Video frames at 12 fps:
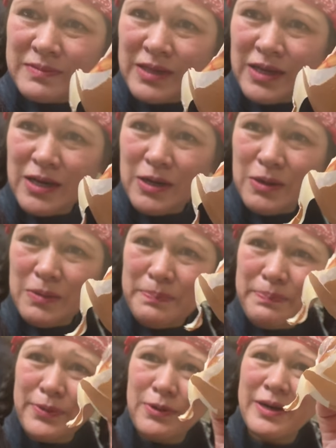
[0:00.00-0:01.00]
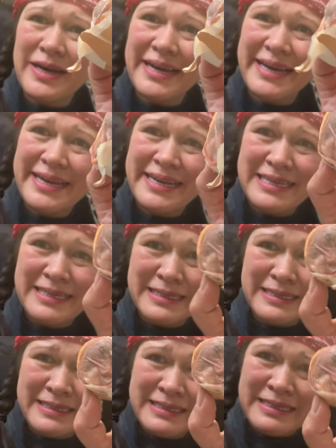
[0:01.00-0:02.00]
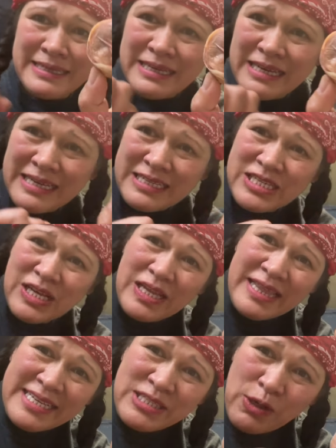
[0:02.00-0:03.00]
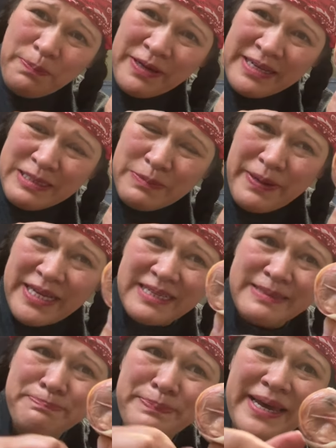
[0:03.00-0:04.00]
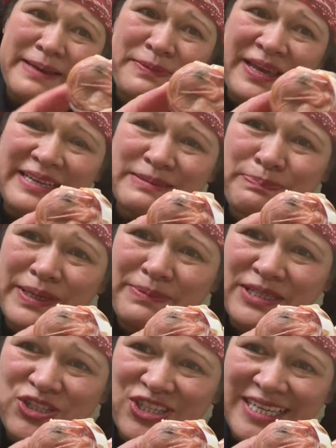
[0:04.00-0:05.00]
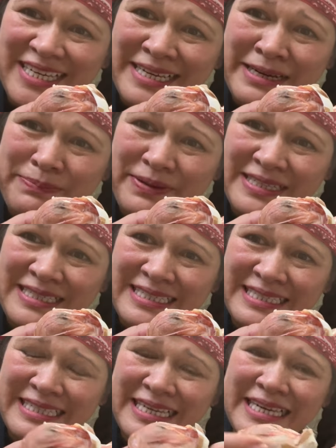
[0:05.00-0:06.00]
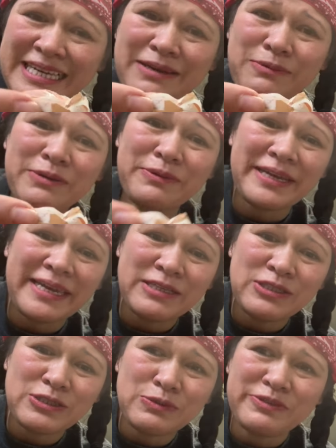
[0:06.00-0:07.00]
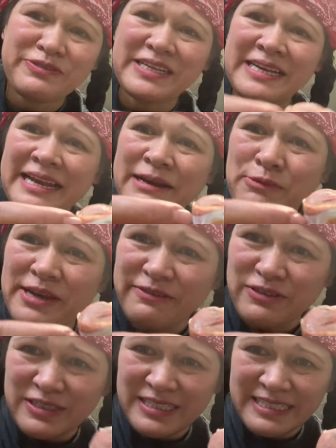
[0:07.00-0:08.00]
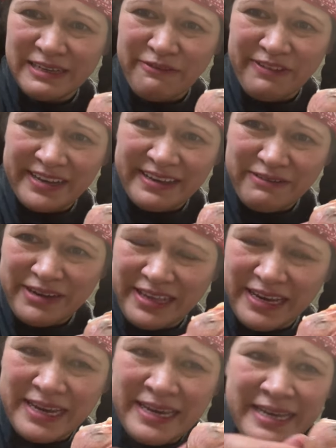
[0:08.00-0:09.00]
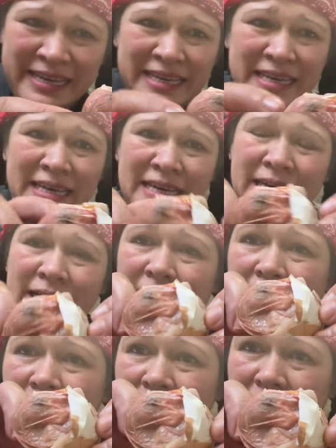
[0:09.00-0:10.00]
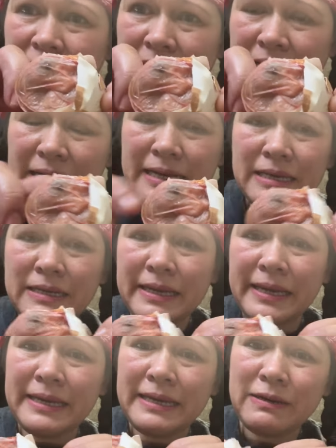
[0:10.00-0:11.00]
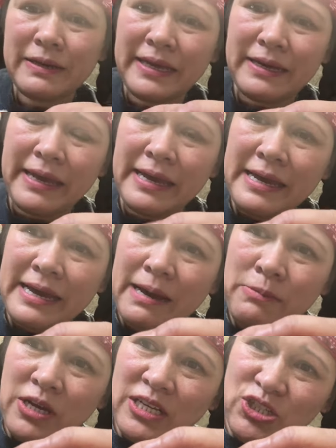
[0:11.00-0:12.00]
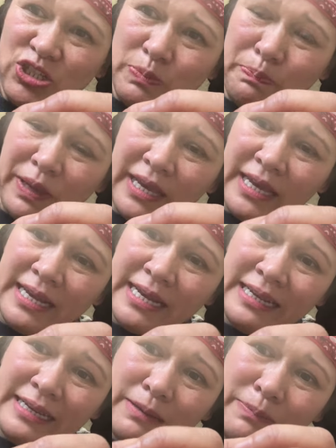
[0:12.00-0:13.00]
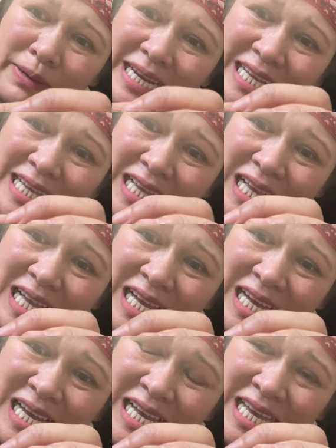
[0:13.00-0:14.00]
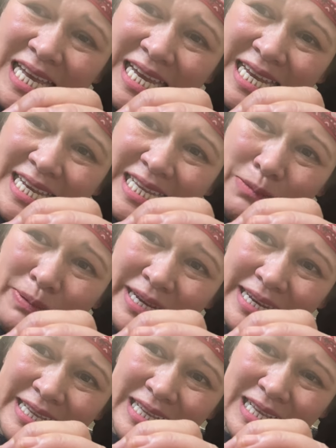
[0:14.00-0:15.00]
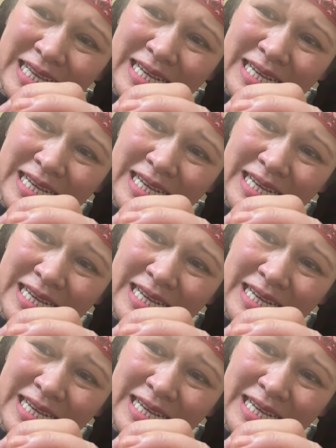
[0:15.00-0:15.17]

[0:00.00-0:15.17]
Oh, boy. So let's open this dead baby chicken up and see what we can do with it. And then we have to disinfect everything. Okay. I'm gonna just peel it little by little. Little by little.